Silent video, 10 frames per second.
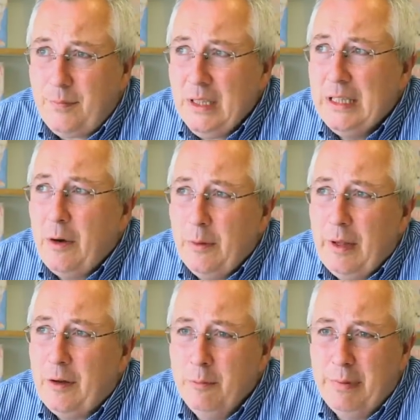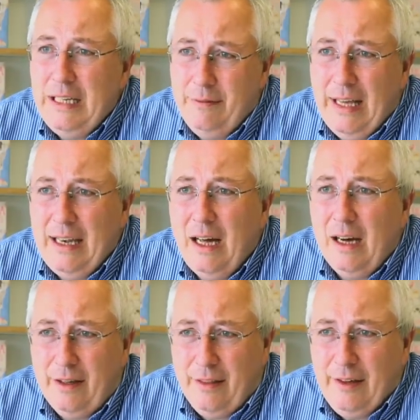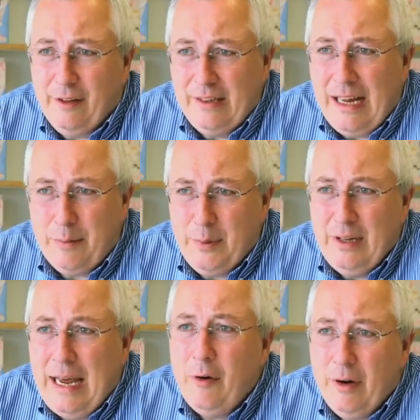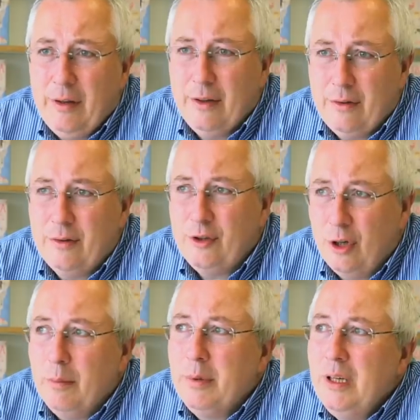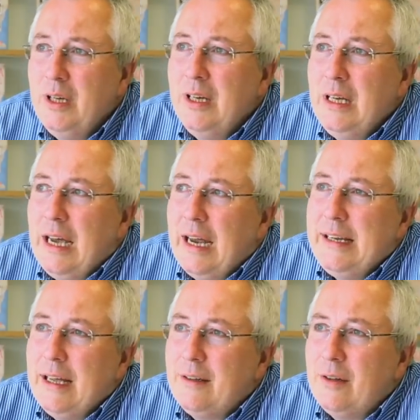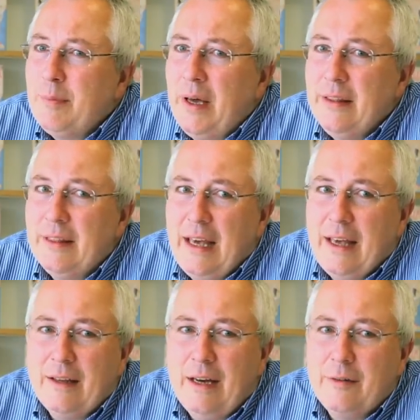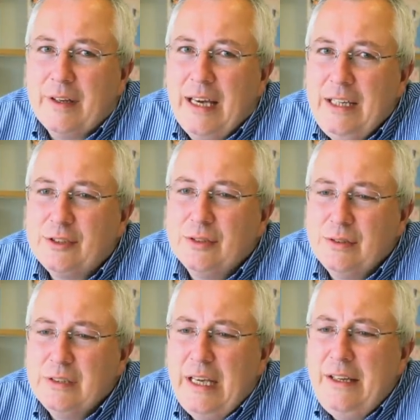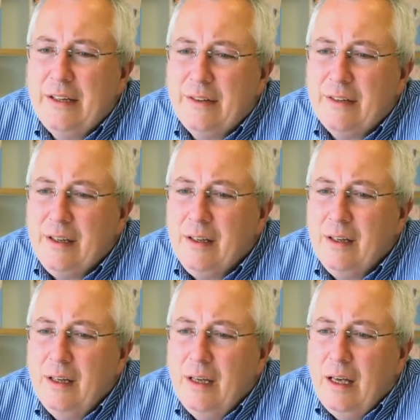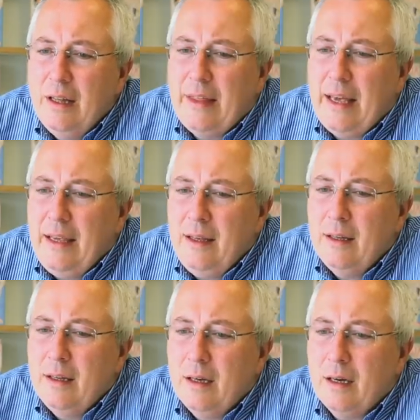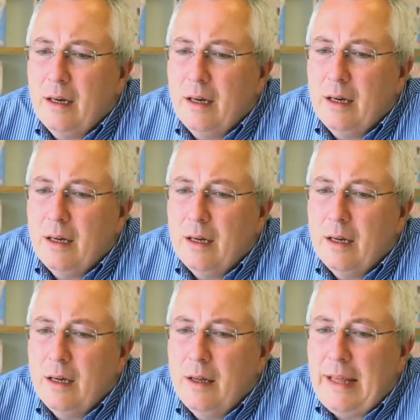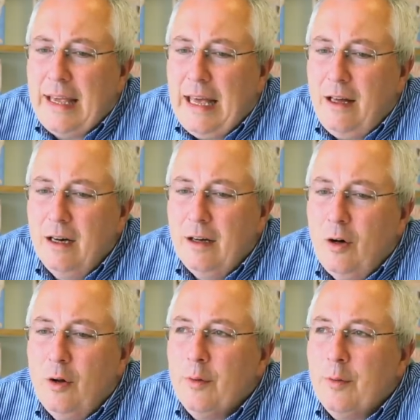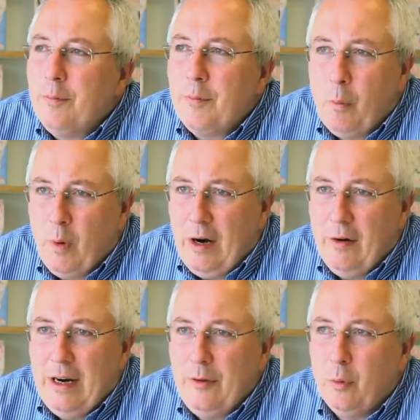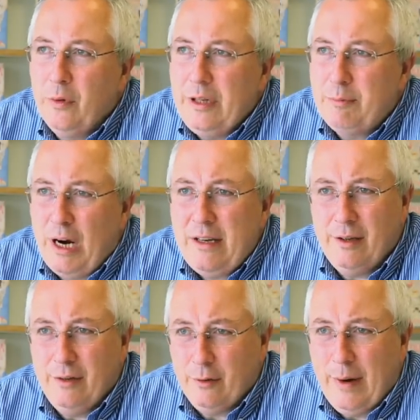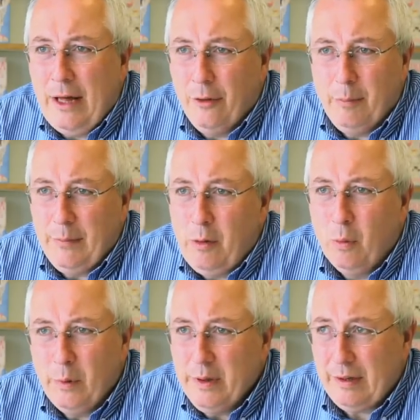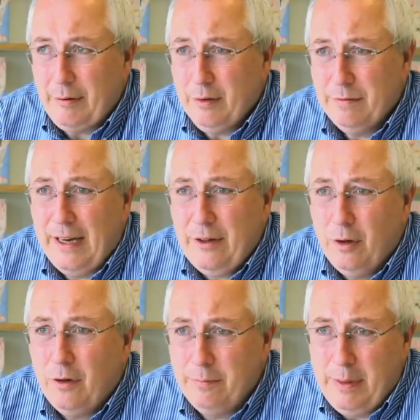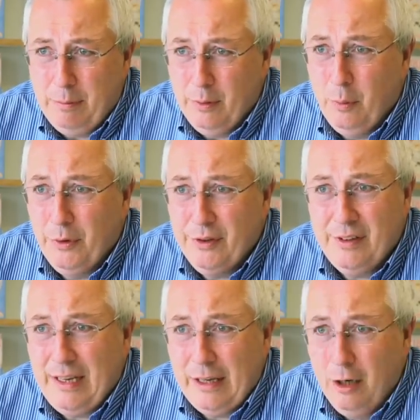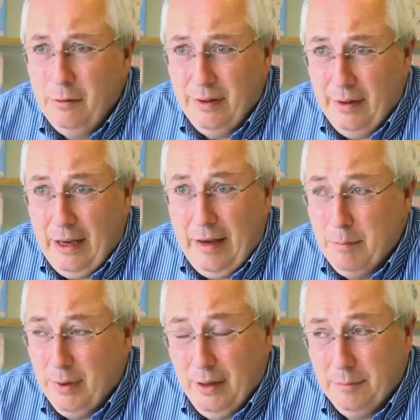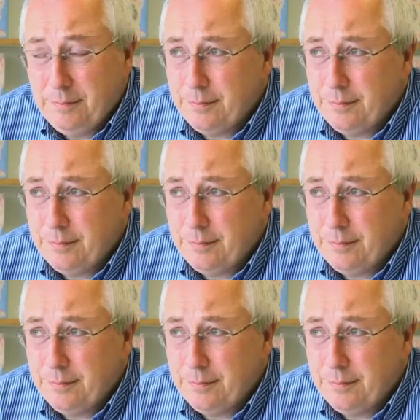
you know, they couldn't believe their luck that they just have to inherit this job. And yet, despite their kind of occasional idiocy, they hung on, whereas all these predators around them, they were always having to fight off people who wanted to take over their empire.